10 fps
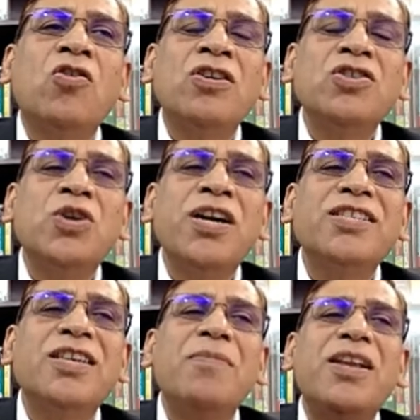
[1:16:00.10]
why your
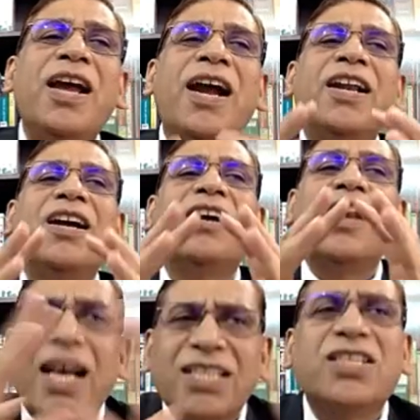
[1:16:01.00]
Constituent Assembly
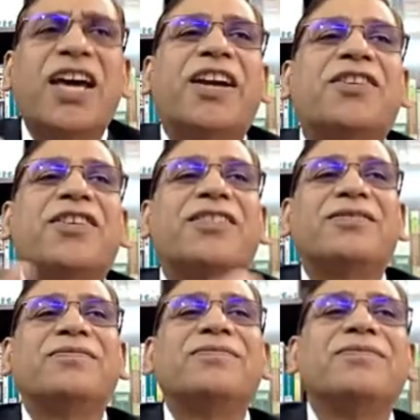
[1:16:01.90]
had a class
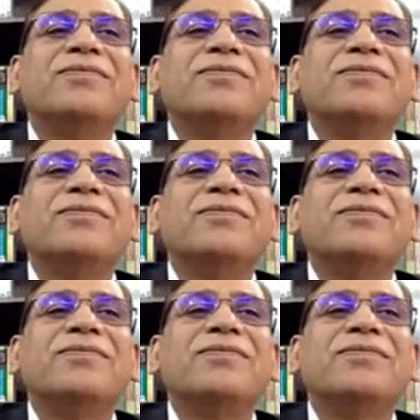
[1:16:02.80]
character.